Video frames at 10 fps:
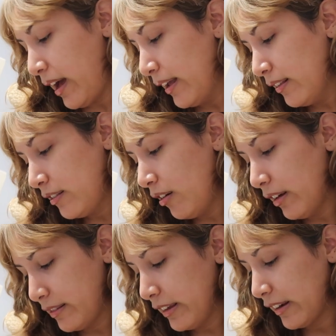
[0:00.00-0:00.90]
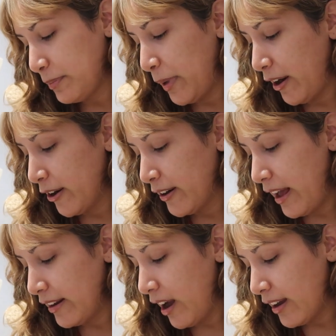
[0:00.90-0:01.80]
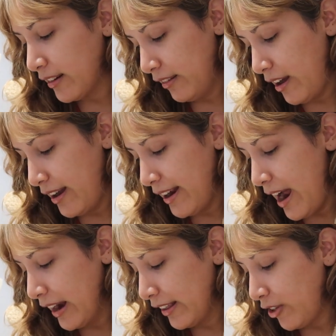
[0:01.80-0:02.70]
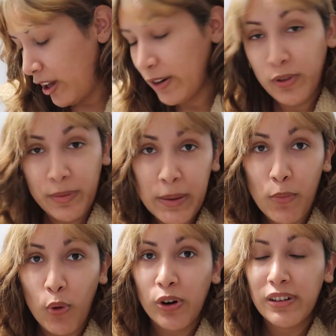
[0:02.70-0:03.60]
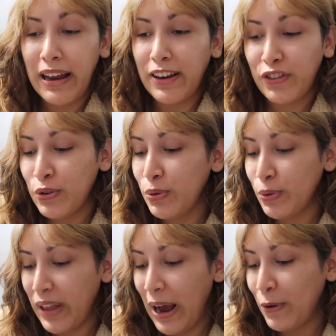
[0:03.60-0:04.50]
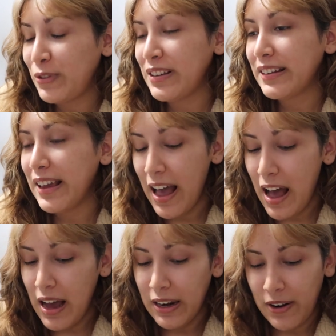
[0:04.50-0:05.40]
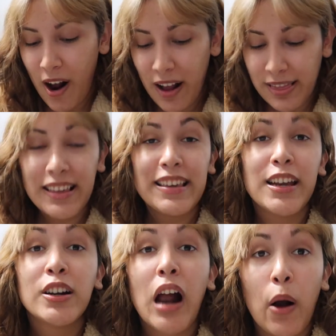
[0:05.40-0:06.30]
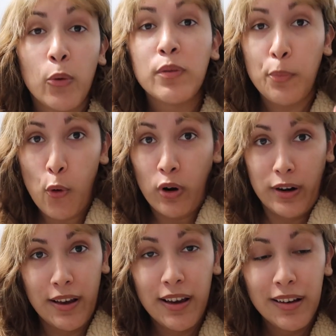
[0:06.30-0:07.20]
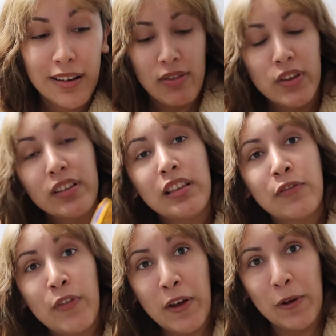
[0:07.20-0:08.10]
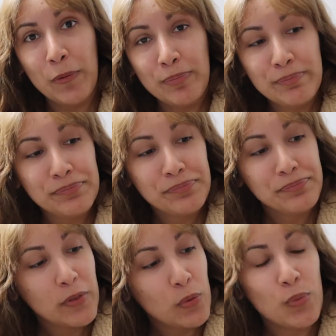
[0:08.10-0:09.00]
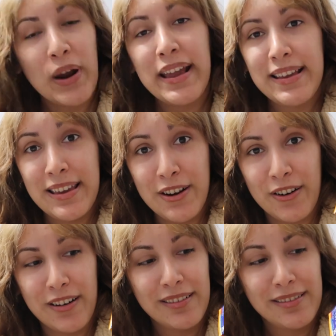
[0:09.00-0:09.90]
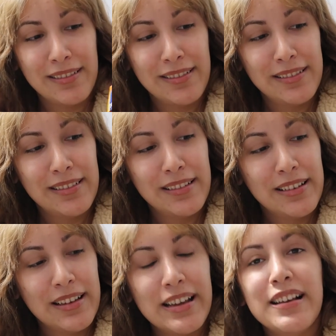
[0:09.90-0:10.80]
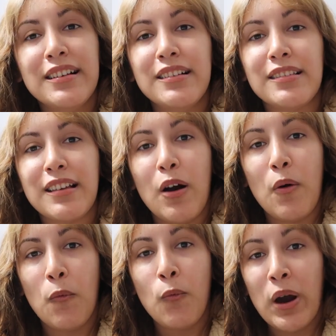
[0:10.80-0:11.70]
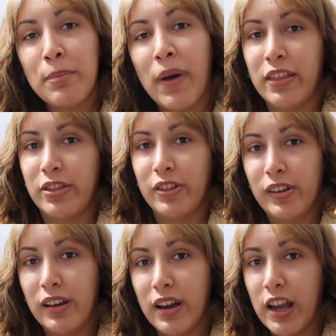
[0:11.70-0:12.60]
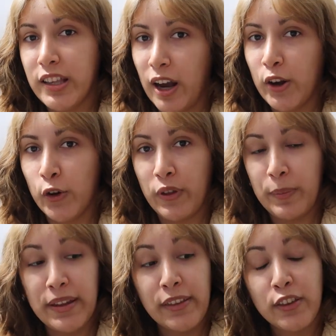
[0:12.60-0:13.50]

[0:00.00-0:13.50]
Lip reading: I saw it's expired, not gonna lie, I thought it'd be more like 2000, not the year I was born. This film right here is 1 month younger than me.